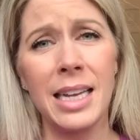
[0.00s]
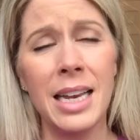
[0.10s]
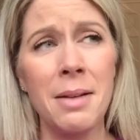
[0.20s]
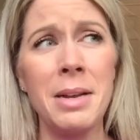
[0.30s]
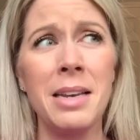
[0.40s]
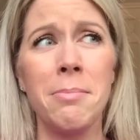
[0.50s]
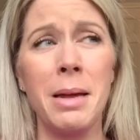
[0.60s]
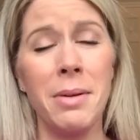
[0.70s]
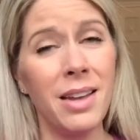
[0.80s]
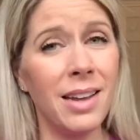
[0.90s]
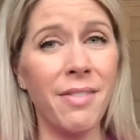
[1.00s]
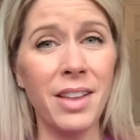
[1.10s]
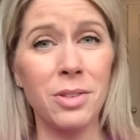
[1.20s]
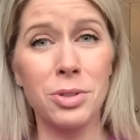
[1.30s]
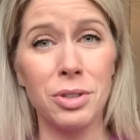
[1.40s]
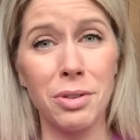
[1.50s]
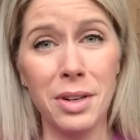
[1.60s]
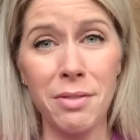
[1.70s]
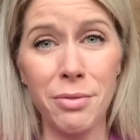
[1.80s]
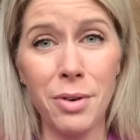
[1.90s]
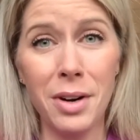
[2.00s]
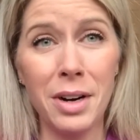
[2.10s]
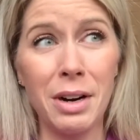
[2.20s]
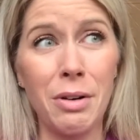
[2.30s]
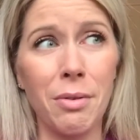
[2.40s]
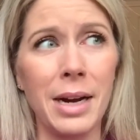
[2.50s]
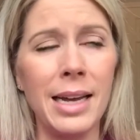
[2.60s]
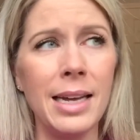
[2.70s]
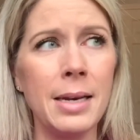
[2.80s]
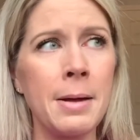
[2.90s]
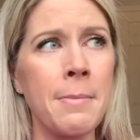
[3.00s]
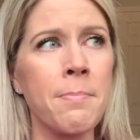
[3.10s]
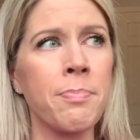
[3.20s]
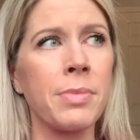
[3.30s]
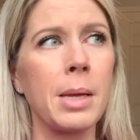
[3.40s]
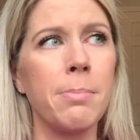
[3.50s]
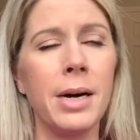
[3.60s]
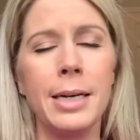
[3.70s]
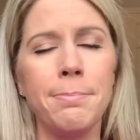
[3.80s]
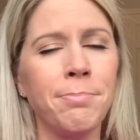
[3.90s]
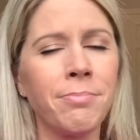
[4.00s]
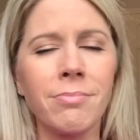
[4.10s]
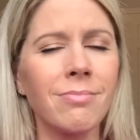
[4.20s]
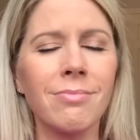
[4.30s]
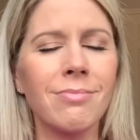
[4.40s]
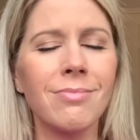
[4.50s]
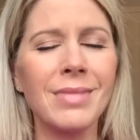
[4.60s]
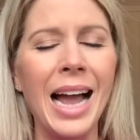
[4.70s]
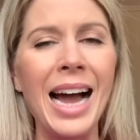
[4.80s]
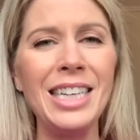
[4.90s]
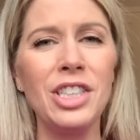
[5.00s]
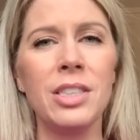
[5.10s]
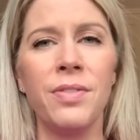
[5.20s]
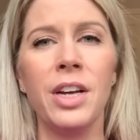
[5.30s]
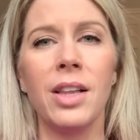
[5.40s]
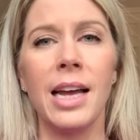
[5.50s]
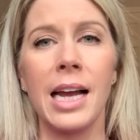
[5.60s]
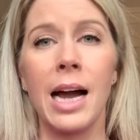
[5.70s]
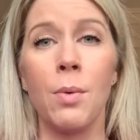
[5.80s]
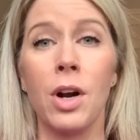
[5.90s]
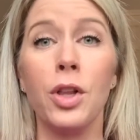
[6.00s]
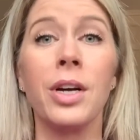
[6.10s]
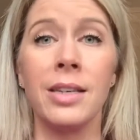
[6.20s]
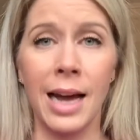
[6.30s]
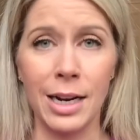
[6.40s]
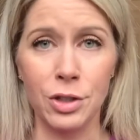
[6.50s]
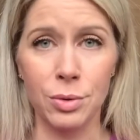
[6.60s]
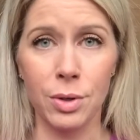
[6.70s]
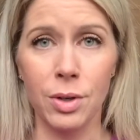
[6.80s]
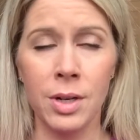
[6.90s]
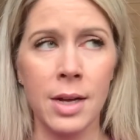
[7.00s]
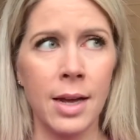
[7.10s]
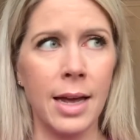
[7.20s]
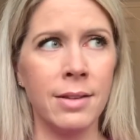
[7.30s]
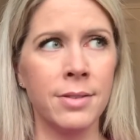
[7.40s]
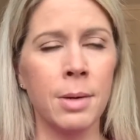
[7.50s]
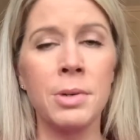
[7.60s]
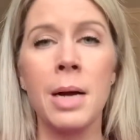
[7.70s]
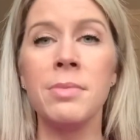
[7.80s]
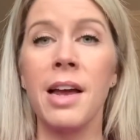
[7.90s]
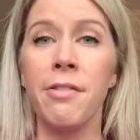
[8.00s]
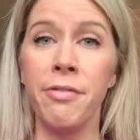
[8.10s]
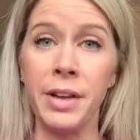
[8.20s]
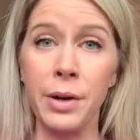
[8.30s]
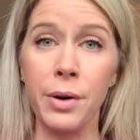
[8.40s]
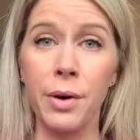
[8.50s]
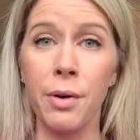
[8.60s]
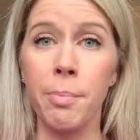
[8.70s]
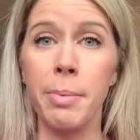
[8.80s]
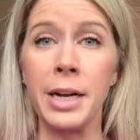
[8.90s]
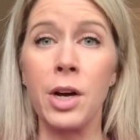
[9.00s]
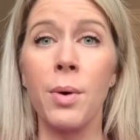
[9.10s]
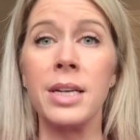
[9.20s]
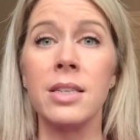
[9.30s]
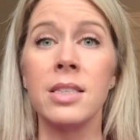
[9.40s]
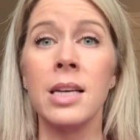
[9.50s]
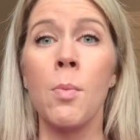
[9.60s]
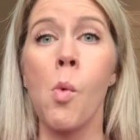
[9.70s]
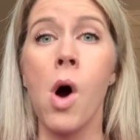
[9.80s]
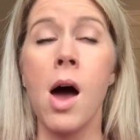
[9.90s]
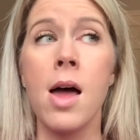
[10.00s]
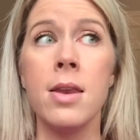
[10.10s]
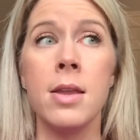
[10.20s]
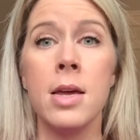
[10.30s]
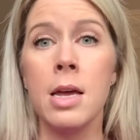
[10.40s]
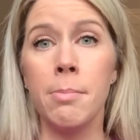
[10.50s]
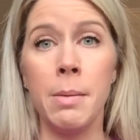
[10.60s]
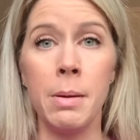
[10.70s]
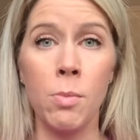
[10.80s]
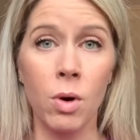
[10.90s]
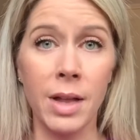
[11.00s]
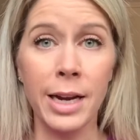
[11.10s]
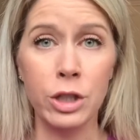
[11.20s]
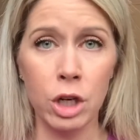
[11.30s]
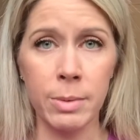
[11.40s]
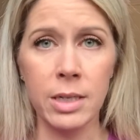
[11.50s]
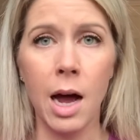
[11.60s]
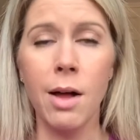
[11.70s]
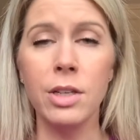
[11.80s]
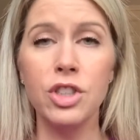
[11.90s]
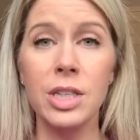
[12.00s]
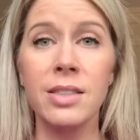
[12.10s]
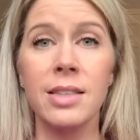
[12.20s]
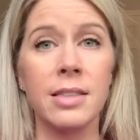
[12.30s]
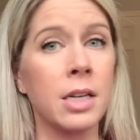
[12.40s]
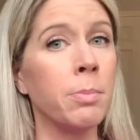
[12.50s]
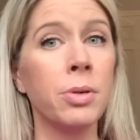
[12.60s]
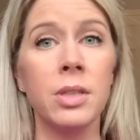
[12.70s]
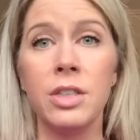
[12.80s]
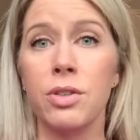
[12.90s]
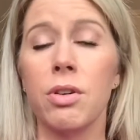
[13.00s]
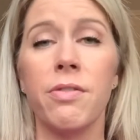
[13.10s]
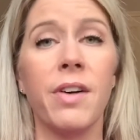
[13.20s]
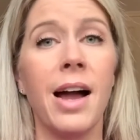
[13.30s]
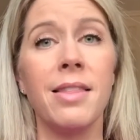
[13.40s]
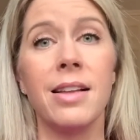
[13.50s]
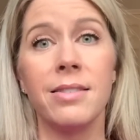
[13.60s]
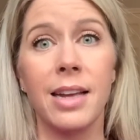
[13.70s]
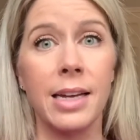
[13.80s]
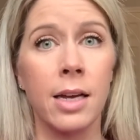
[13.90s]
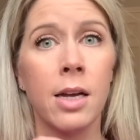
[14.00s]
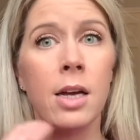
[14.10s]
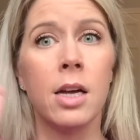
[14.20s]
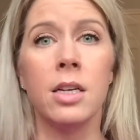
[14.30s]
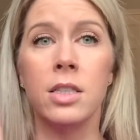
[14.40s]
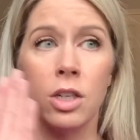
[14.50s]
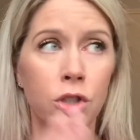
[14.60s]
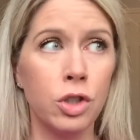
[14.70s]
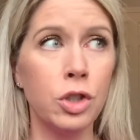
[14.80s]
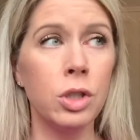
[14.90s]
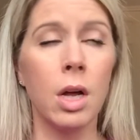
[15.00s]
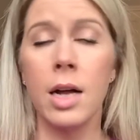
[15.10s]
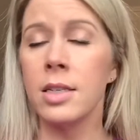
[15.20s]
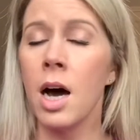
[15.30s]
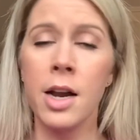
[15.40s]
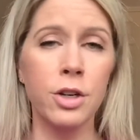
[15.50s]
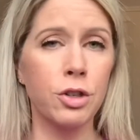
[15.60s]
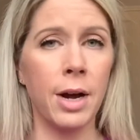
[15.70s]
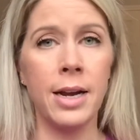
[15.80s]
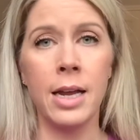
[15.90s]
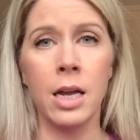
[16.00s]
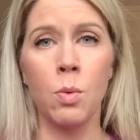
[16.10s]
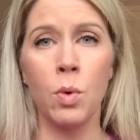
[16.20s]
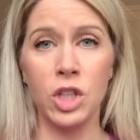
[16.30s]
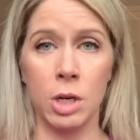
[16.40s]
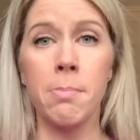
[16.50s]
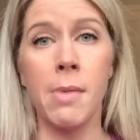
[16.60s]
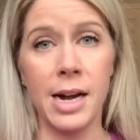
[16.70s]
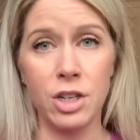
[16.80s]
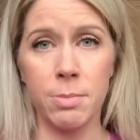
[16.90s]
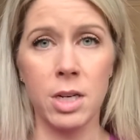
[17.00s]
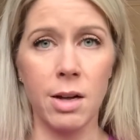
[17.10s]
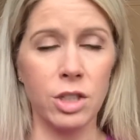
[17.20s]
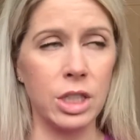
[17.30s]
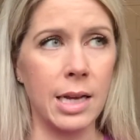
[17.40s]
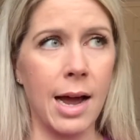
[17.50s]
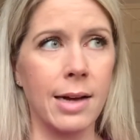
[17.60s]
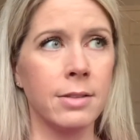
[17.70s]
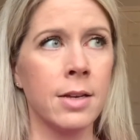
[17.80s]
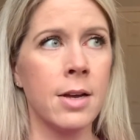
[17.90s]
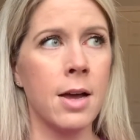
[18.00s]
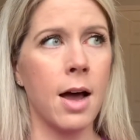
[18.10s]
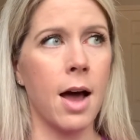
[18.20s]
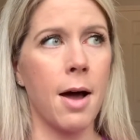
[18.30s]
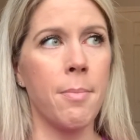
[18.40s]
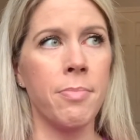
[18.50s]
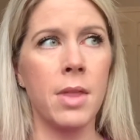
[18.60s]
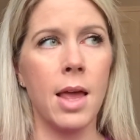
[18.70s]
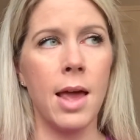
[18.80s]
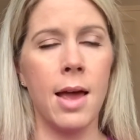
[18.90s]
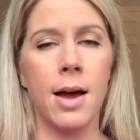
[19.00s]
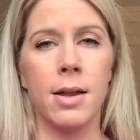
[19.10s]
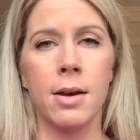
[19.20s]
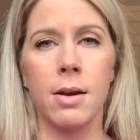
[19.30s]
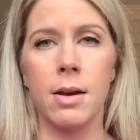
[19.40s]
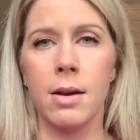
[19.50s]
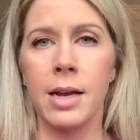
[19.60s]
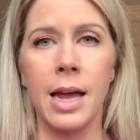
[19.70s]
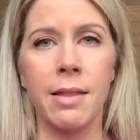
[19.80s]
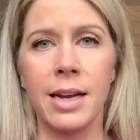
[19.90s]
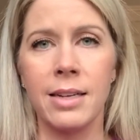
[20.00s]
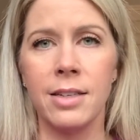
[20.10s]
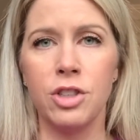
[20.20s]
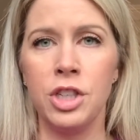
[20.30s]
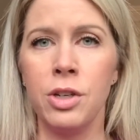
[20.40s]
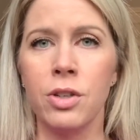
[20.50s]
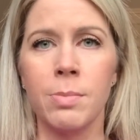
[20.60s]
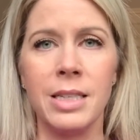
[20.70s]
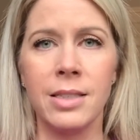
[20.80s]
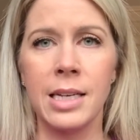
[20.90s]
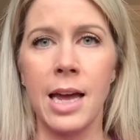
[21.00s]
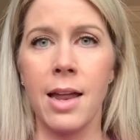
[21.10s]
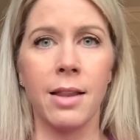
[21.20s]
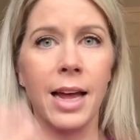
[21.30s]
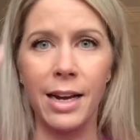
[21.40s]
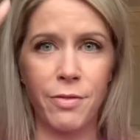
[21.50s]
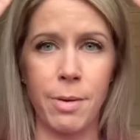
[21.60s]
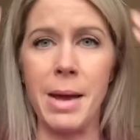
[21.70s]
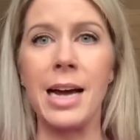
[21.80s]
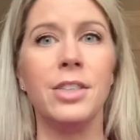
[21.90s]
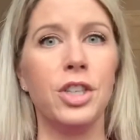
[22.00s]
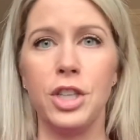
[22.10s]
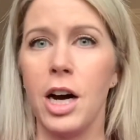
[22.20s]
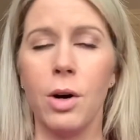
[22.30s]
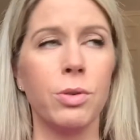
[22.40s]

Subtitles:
And I mean, maybe if that's what you're looking for, great, but I just feel like I want to look natural. And sometimes I feel by going to someone, maybe more like a dermatologist that's completely certified, that's like done a ton of training, in which my dermatologist has. And again, like I said, she knows my skin like from head to toe.